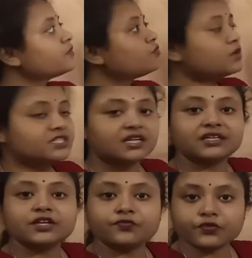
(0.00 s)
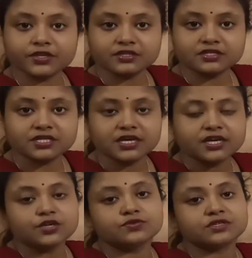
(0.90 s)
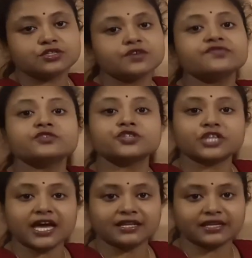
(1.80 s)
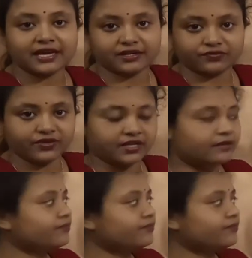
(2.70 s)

What are the different usage of shall and will?